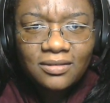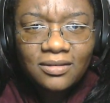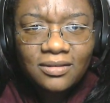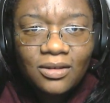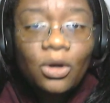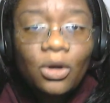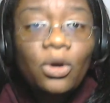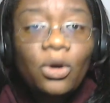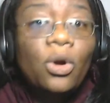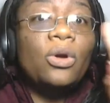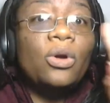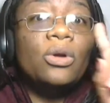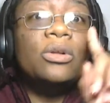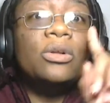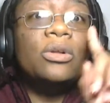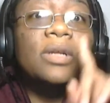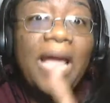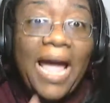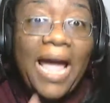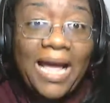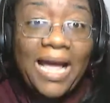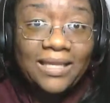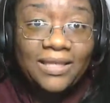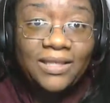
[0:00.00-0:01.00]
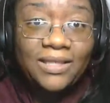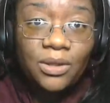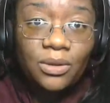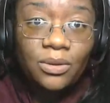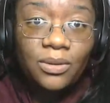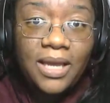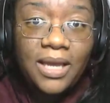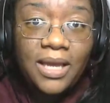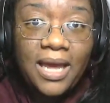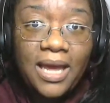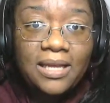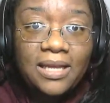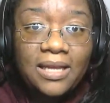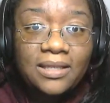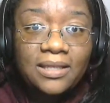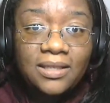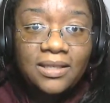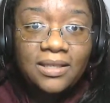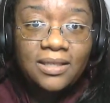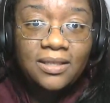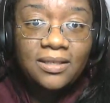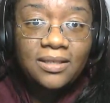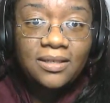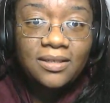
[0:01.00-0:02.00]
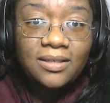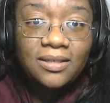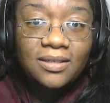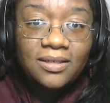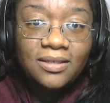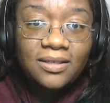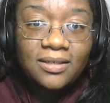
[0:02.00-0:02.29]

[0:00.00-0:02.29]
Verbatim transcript: castle. Coral Castle, yes. Mm-hmm.